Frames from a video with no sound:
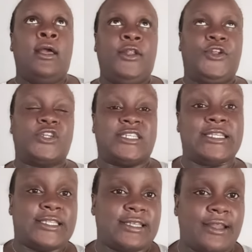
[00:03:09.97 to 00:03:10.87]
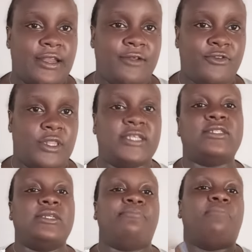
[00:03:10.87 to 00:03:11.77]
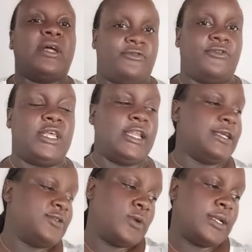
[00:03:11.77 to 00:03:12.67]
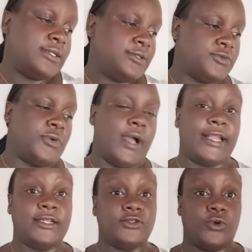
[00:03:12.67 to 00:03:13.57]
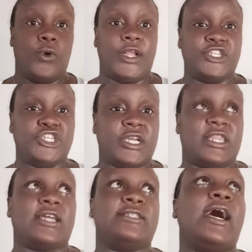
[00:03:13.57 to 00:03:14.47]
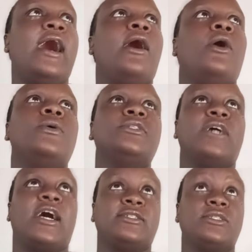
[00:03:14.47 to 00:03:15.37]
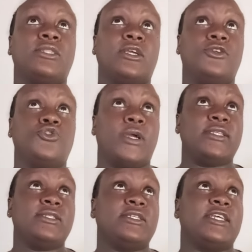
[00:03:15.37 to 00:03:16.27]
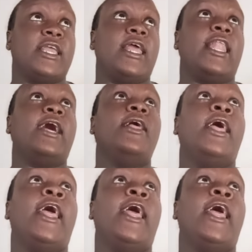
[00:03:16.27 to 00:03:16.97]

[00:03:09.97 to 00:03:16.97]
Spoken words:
Not necessarily for this trip, but for the next one. So I need to go and check that out at Think Twice Kitengela.